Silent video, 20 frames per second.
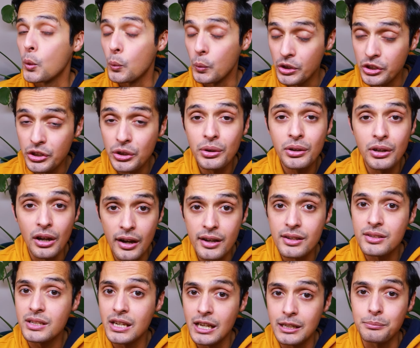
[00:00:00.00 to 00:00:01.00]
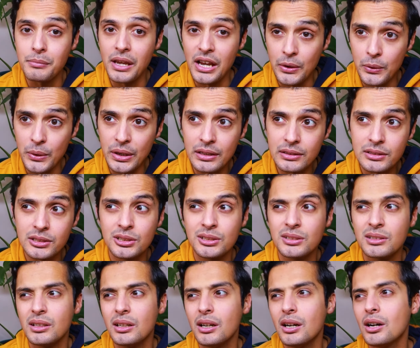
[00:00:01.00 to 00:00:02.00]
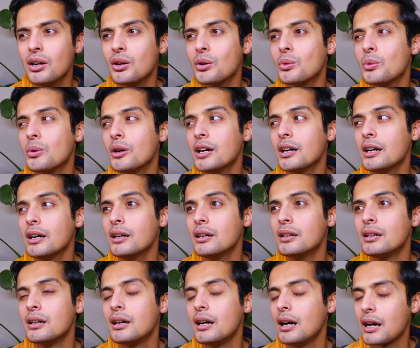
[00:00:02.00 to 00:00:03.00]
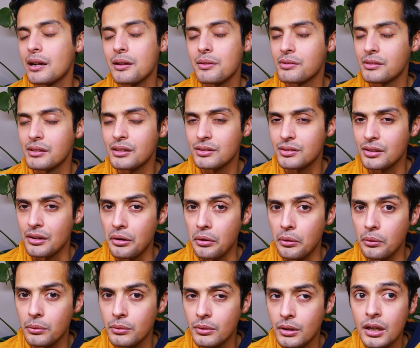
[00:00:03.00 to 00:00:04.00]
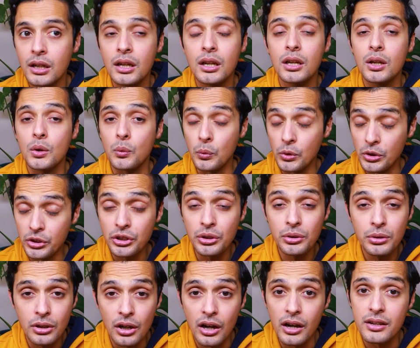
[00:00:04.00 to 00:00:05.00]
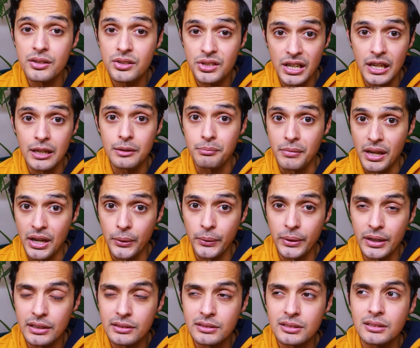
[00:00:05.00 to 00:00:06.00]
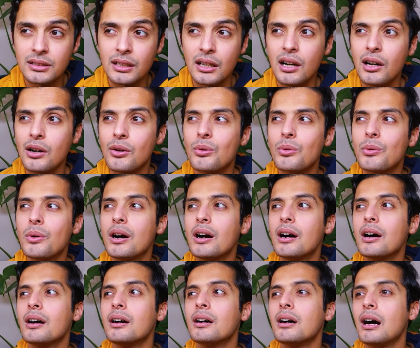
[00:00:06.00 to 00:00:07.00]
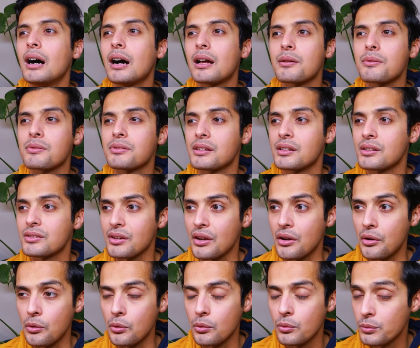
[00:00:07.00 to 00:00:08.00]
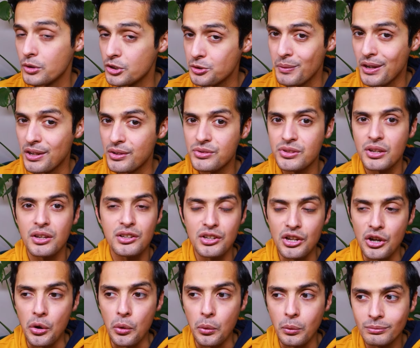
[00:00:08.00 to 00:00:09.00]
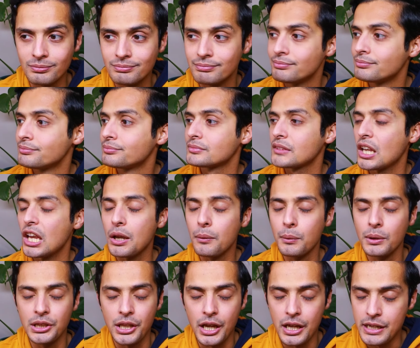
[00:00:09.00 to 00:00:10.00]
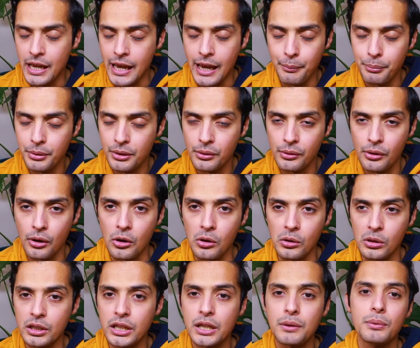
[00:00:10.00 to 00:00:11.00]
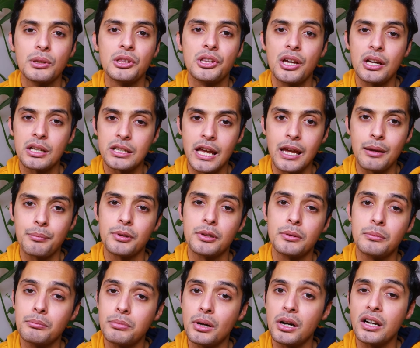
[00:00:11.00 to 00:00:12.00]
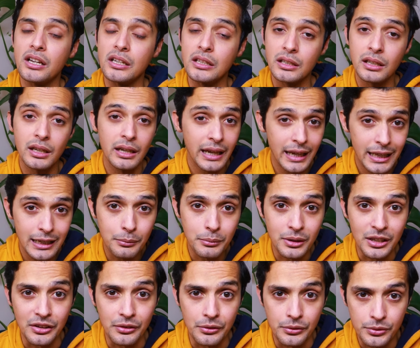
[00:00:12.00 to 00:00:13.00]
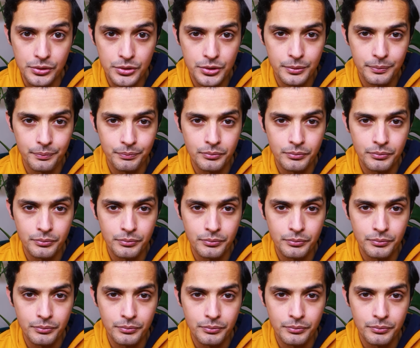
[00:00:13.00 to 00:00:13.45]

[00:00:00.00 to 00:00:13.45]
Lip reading: Will you guys get married? Oh, I don't think so. Will you guys get married? Oh, I don't think so. Which means no. It will not happen at all. It will not happen by any means.